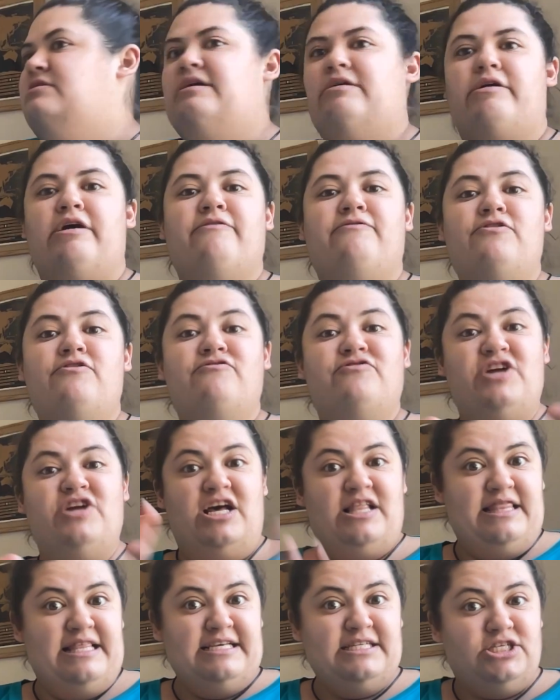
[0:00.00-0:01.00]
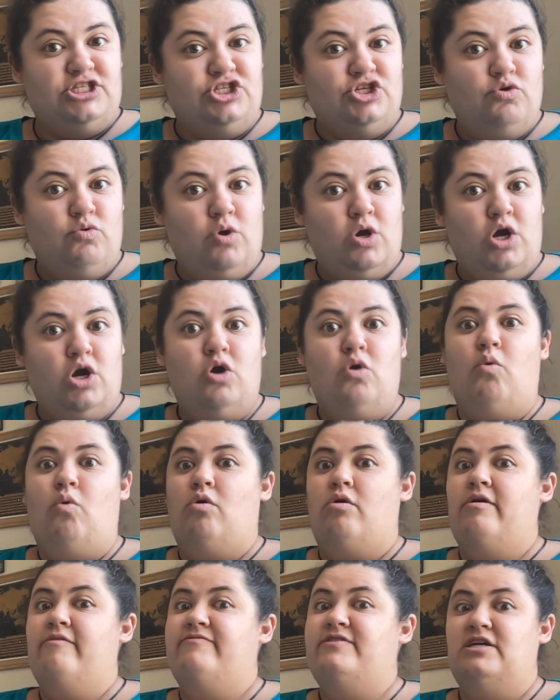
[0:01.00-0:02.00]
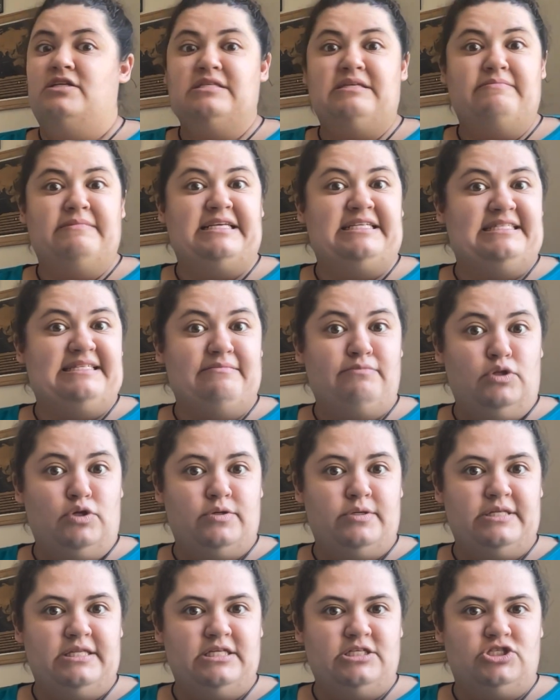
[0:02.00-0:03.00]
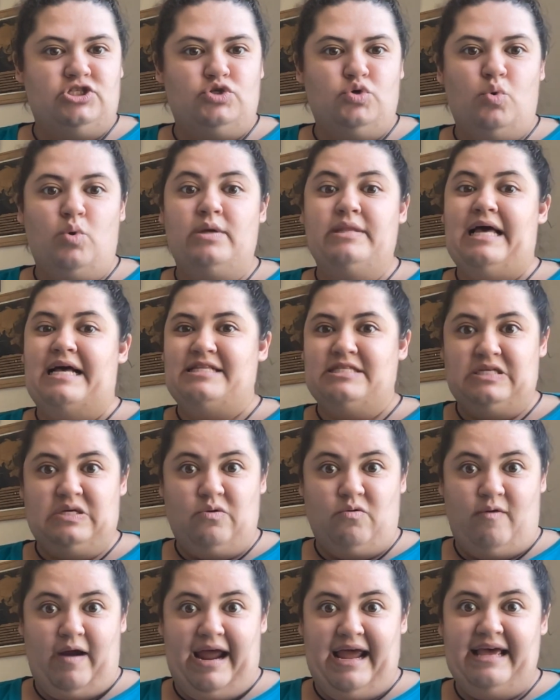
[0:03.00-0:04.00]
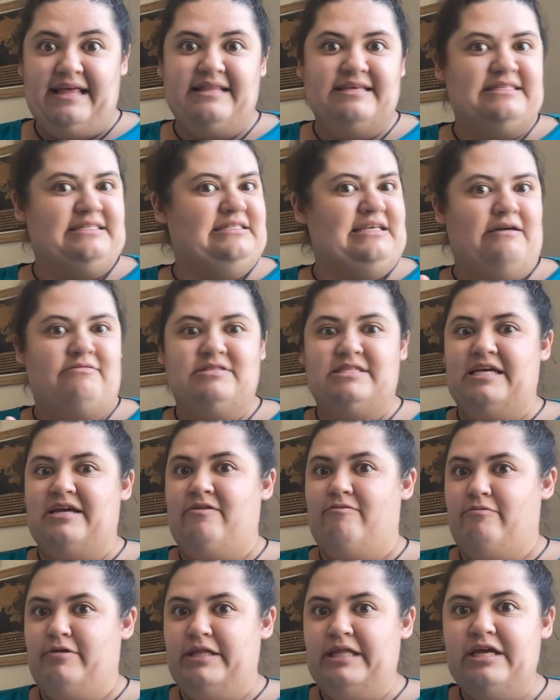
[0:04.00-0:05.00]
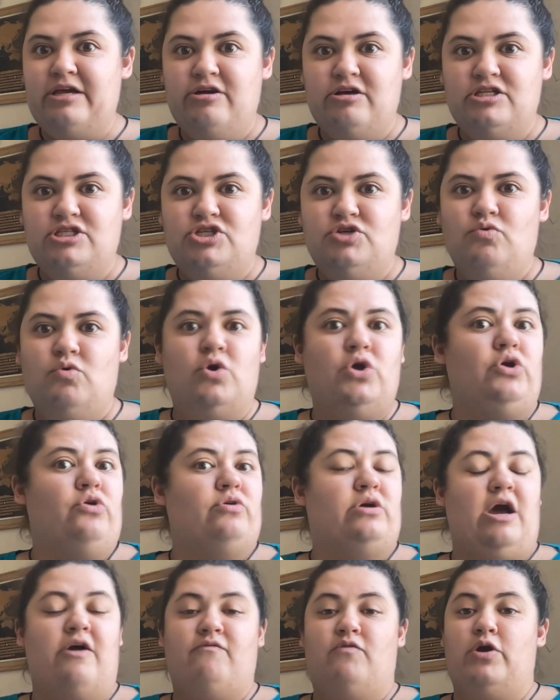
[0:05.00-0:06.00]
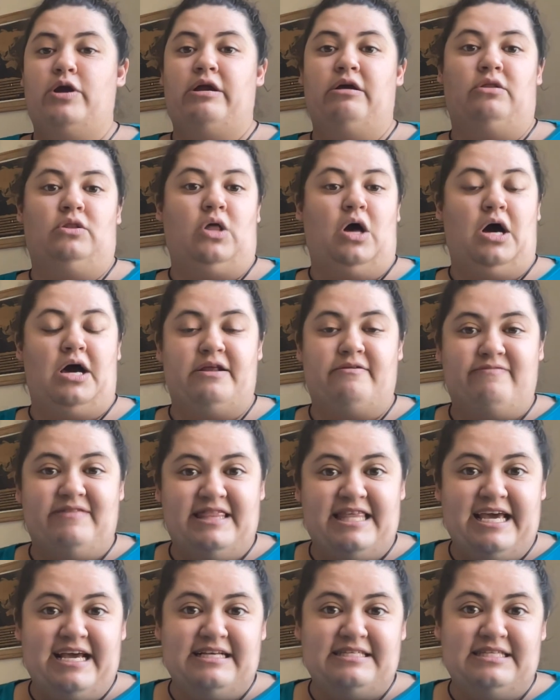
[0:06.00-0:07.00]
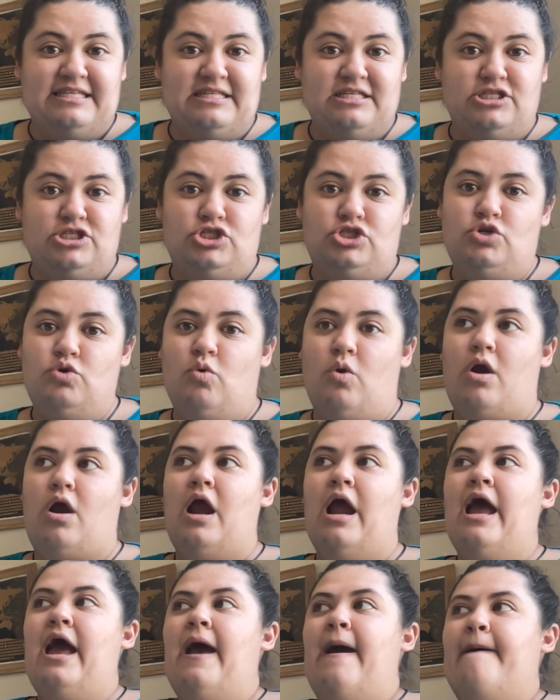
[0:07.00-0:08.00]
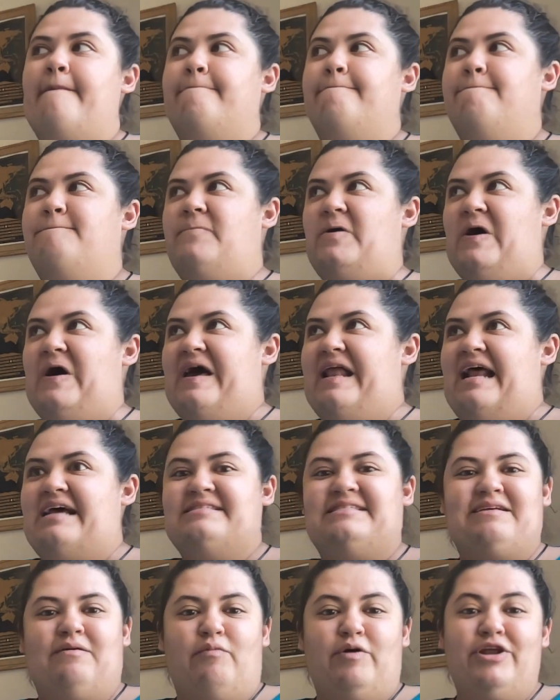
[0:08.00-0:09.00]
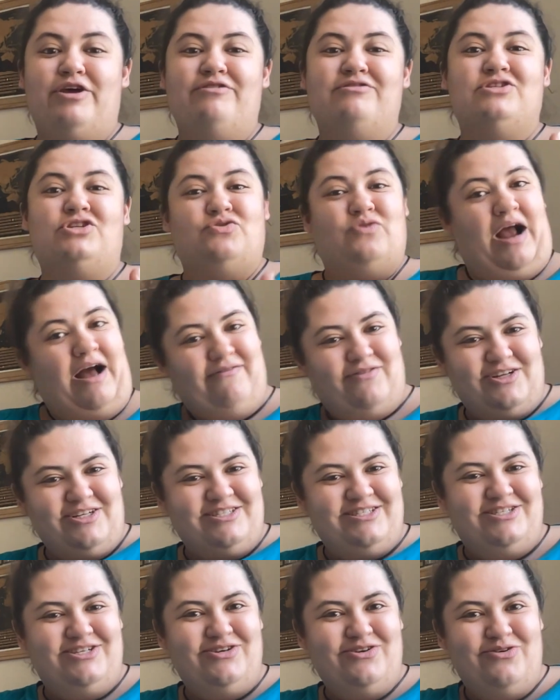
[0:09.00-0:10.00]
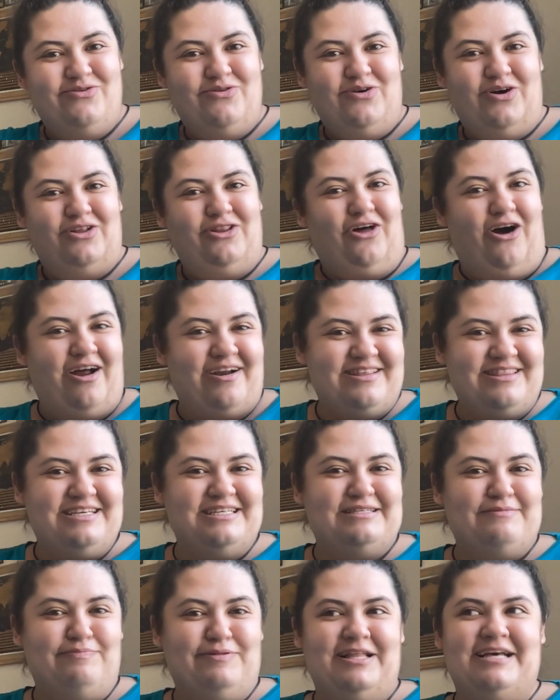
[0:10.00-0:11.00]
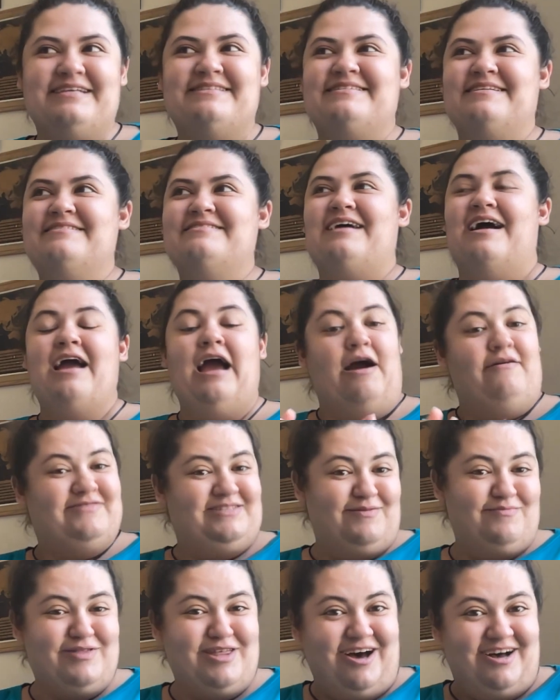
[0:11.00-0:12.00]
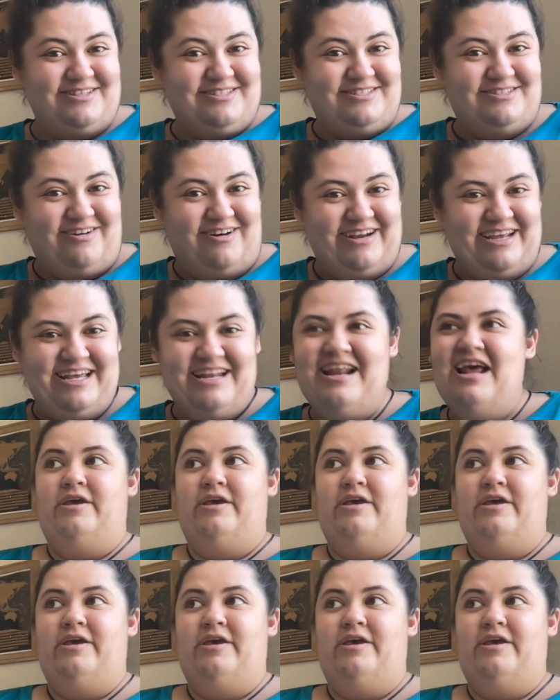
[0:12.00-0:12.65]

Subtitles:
Now, if you've done this tour or have done something similar to this tour, that's great. This sounds like a really good tour. You're covering a lot of things in this tour. But as someone who's traveled to a lot of these places, I have some thoughts on it.